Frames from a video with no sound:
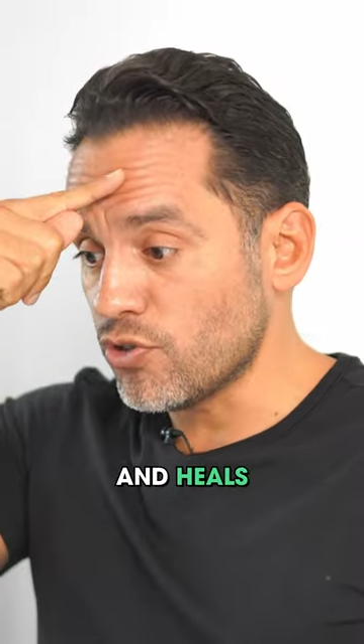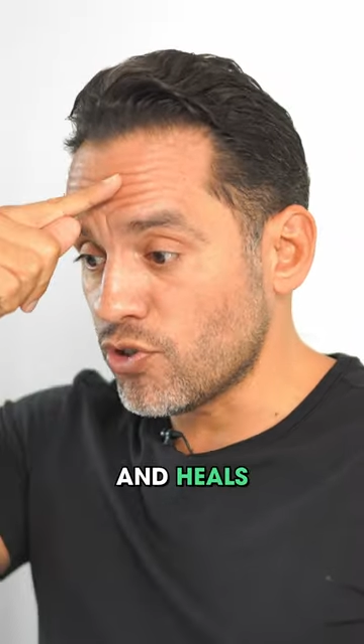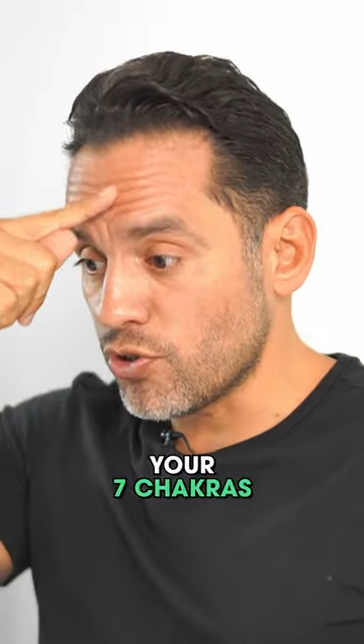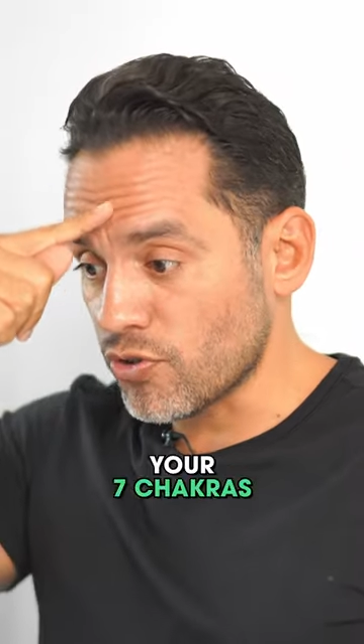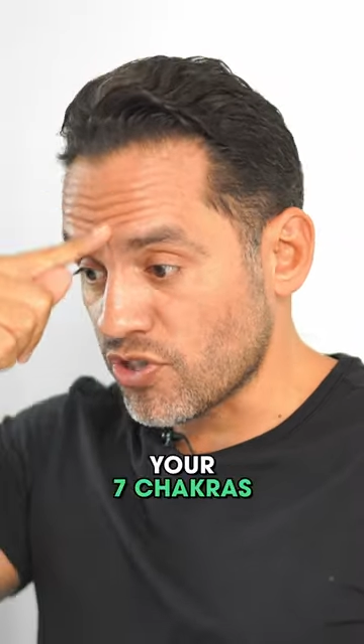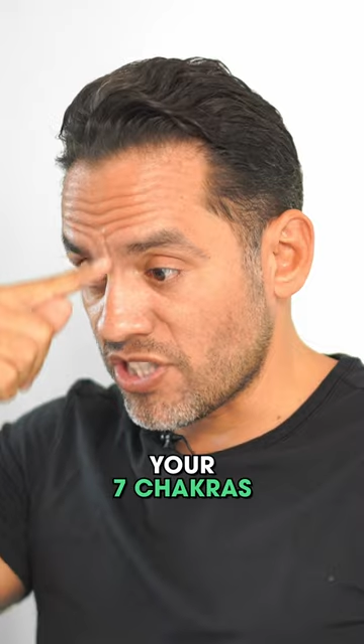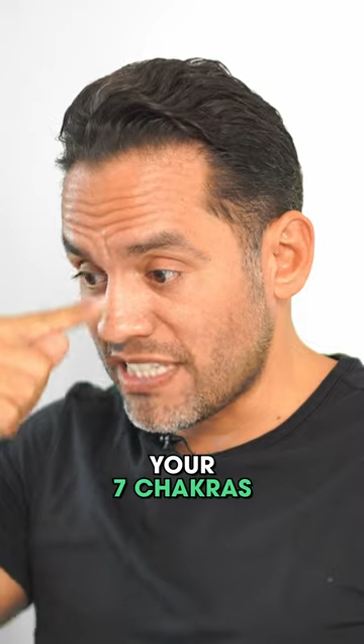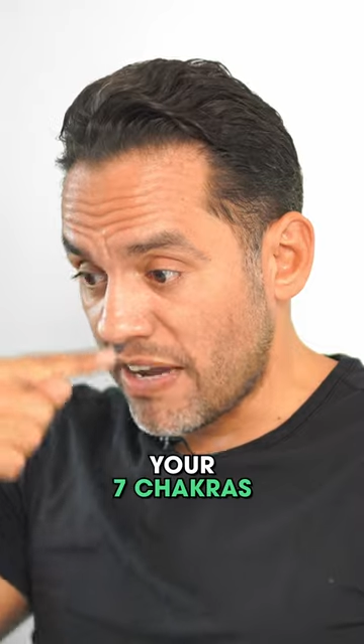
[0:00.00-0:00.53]
your
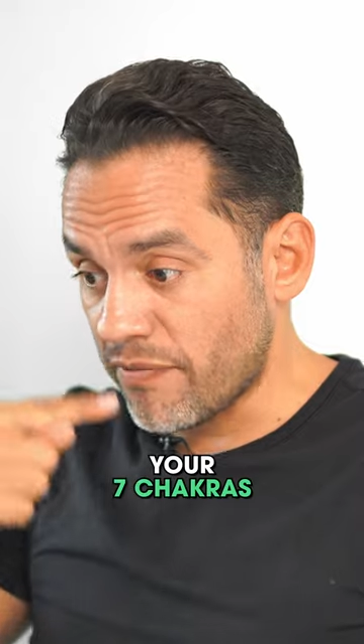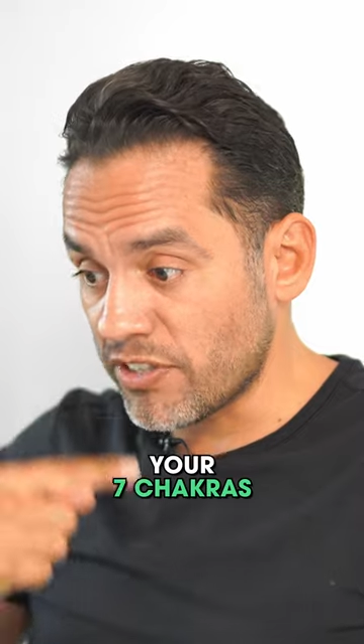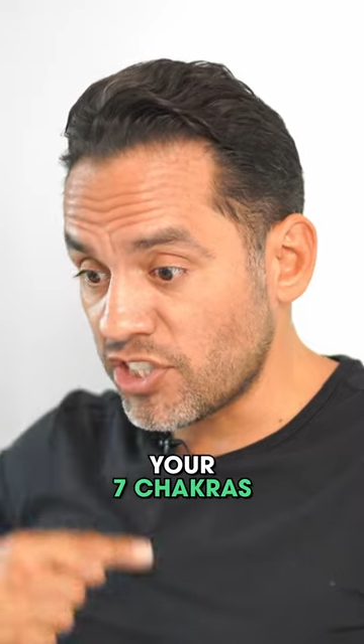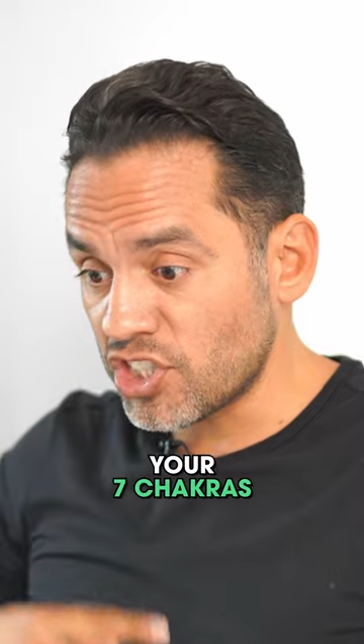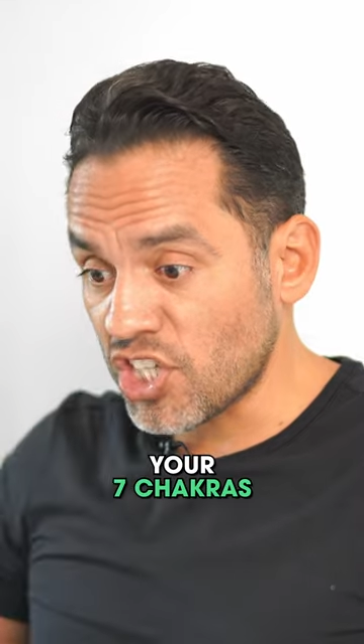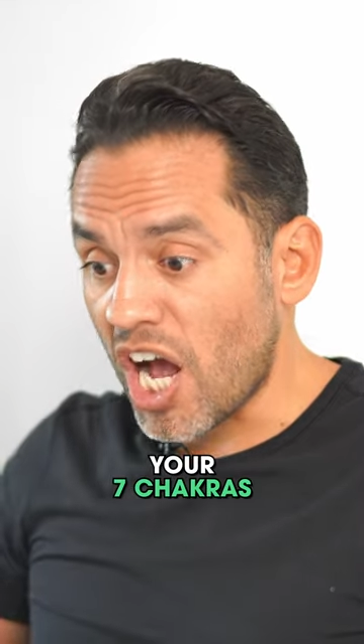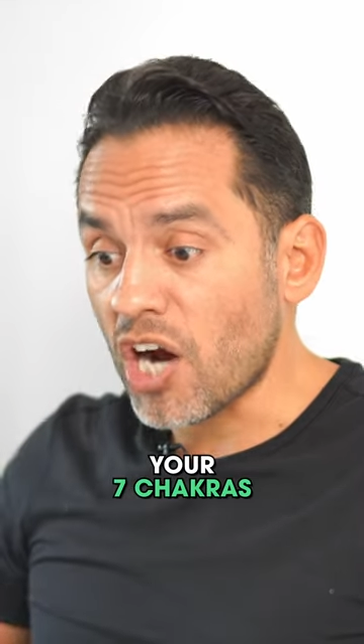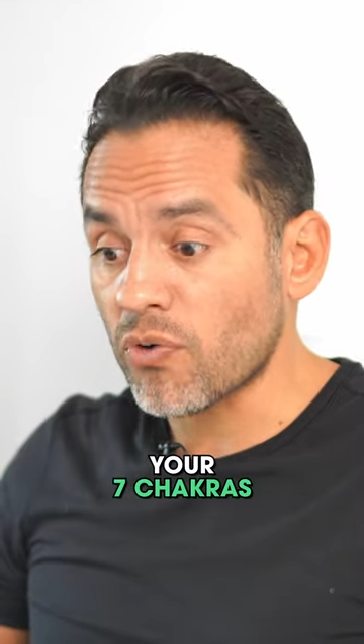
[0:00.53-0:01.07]
7
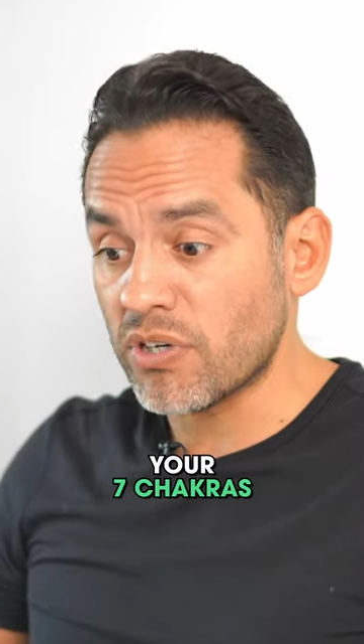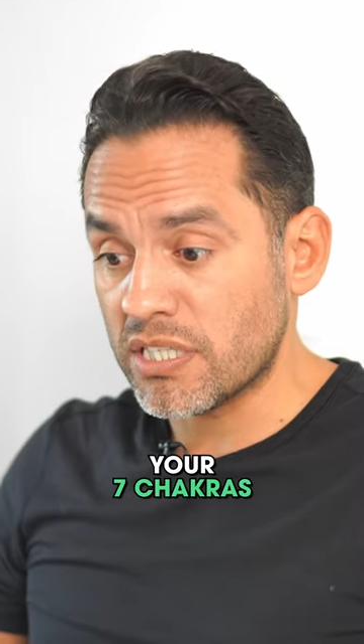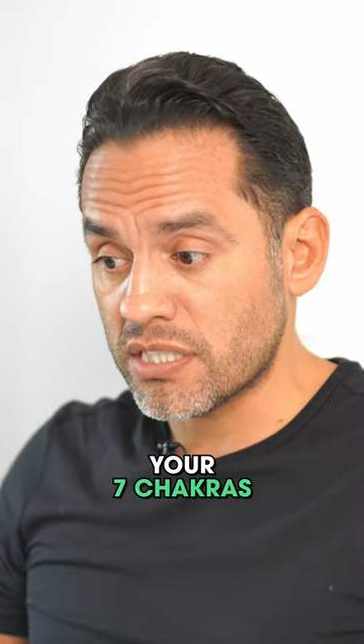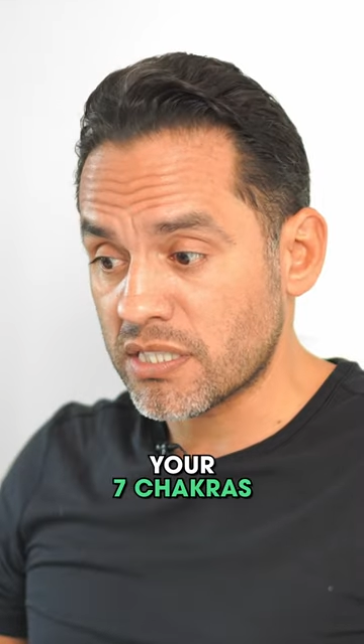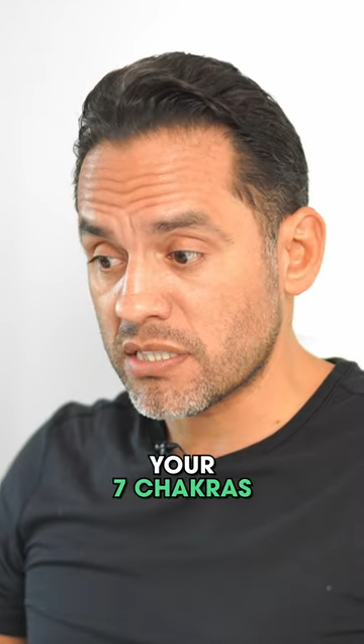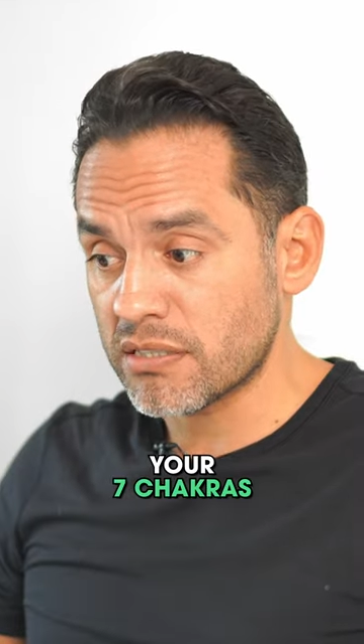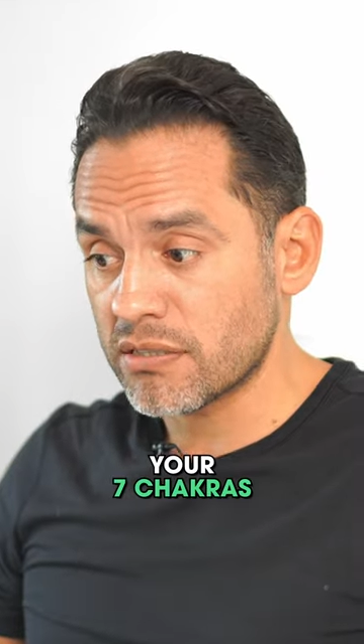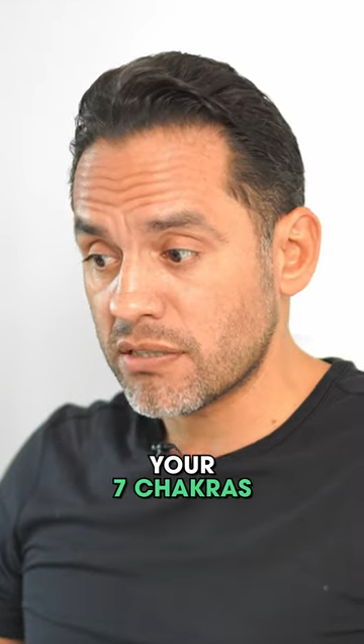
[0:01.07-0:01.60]
chakras,